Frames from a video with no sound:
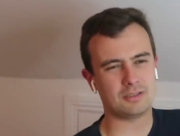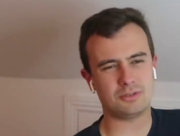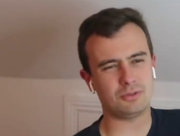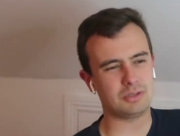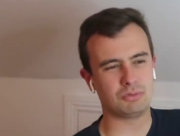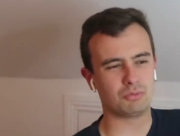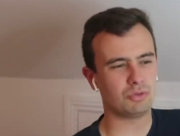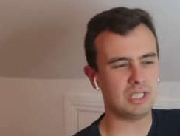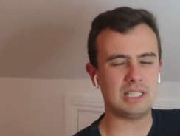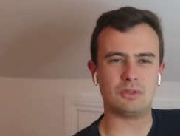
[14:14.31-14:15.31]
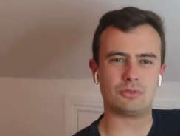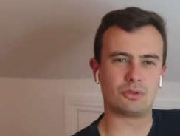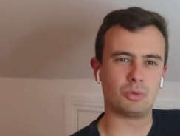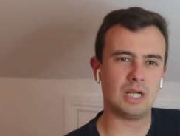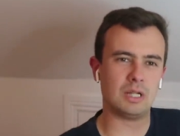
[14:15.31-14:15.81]
I thought he was really
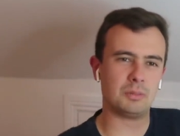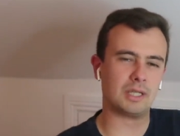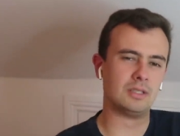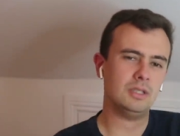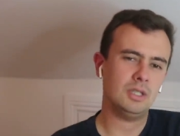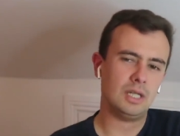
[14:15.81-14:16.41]
underwhelming.